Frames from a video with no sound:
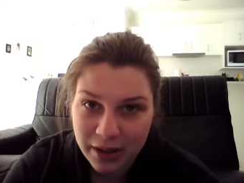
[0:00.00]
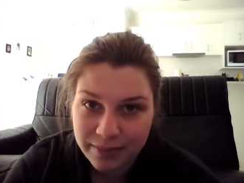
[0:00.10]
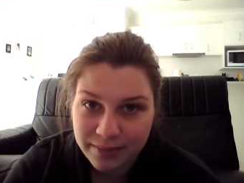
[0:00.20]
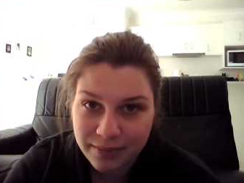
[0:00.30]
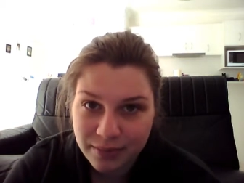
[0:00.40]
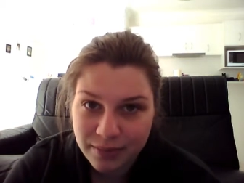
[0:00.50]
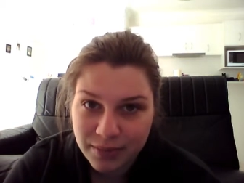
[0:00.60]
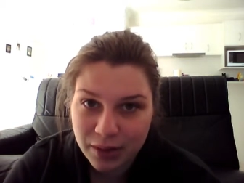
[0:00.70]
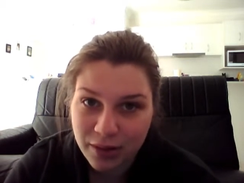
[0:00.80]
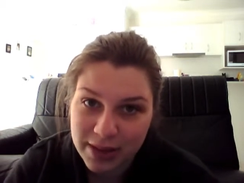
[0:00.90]
That's great.
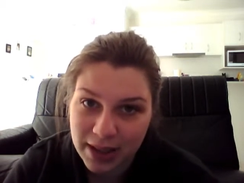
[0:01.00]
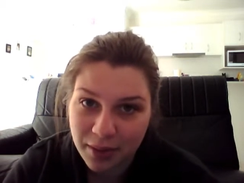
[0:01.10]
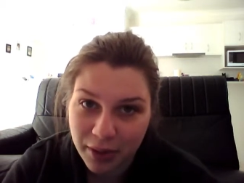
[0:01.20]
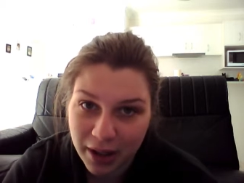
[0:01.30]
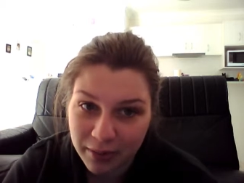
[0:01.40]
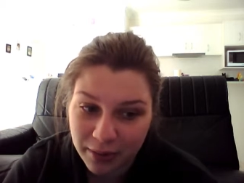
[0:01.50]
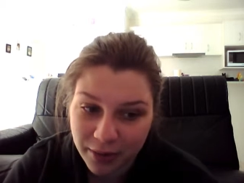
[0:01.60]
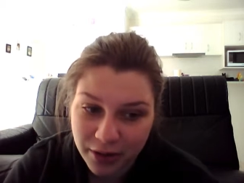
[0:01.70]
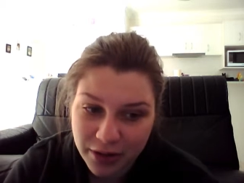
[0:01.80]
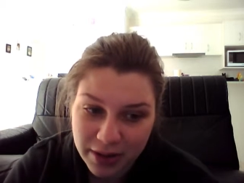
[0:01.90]
So it looks like I won't have
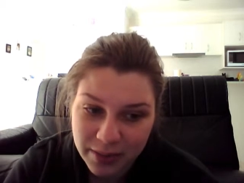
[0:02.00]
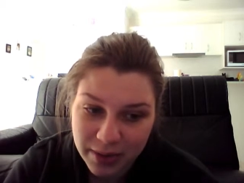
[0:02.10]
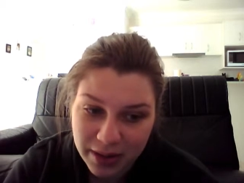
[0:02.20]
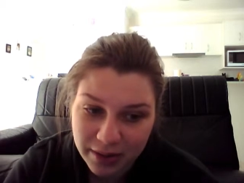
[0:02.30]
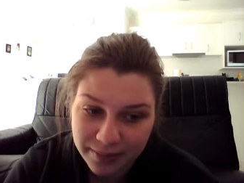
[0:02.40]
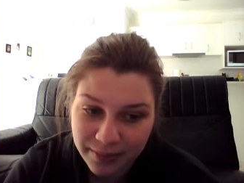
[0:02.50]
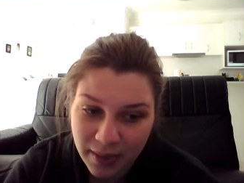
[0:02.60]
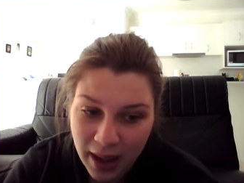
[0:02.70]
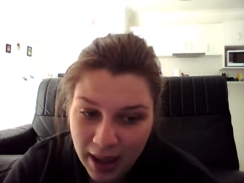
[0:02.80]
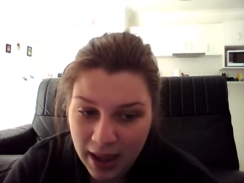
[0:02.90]
my furniture this weekend.